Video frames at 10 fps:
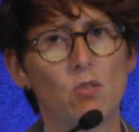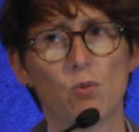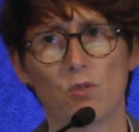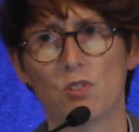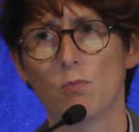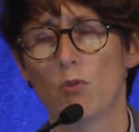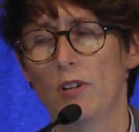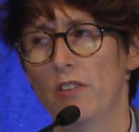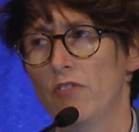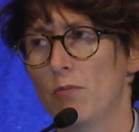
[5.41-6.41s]
talk this
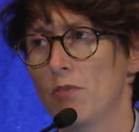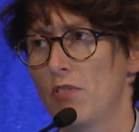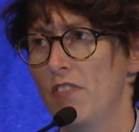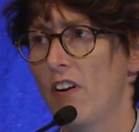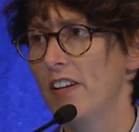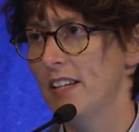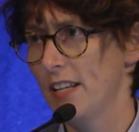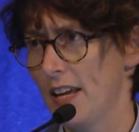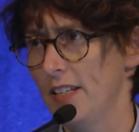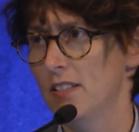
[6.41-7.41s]
morning from 3 very
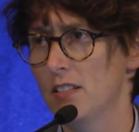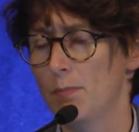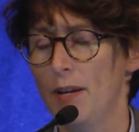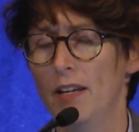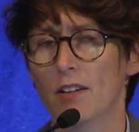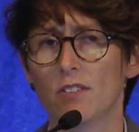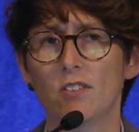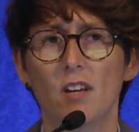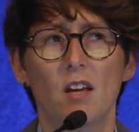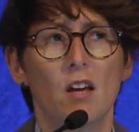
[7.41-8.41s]
dedicated speakers.